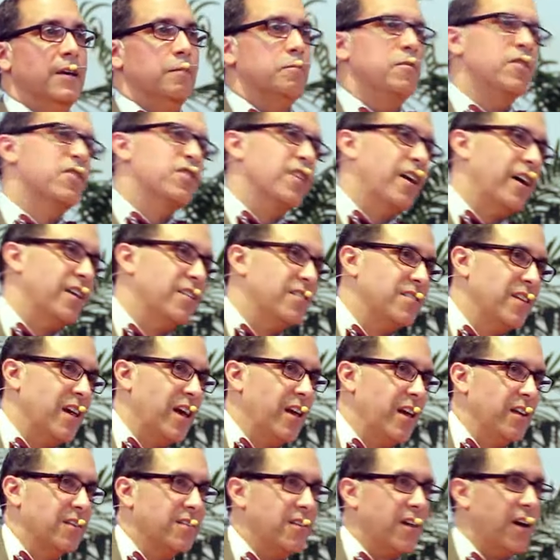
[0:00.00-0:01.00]
Besides
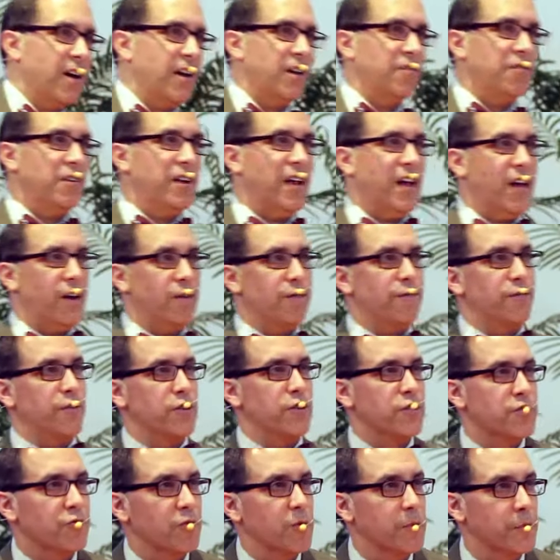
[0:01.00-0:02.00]
that, it's kind of an
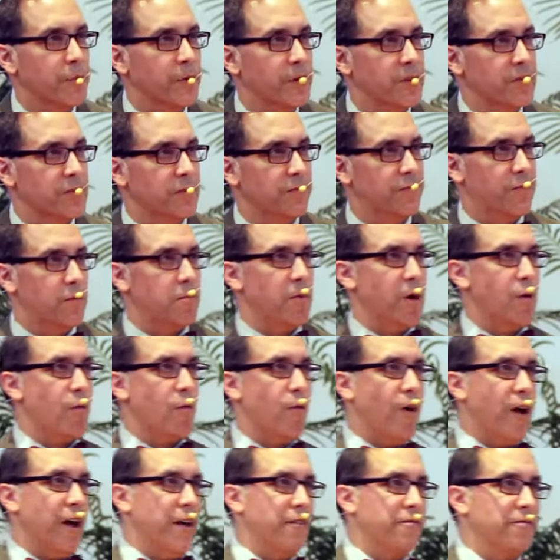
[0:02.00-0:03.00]
anniversary present for my
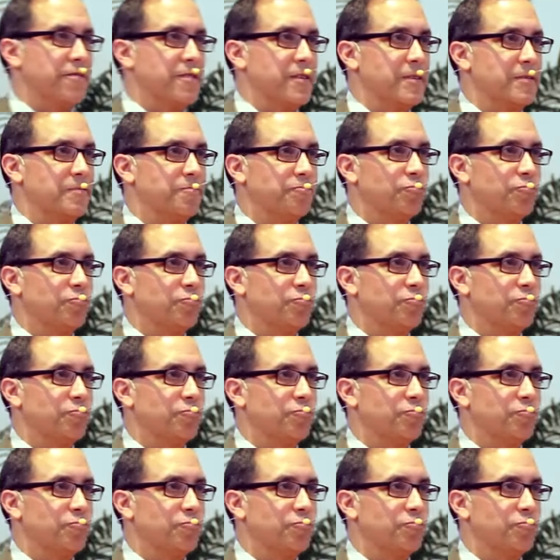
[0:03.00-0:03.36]
wife.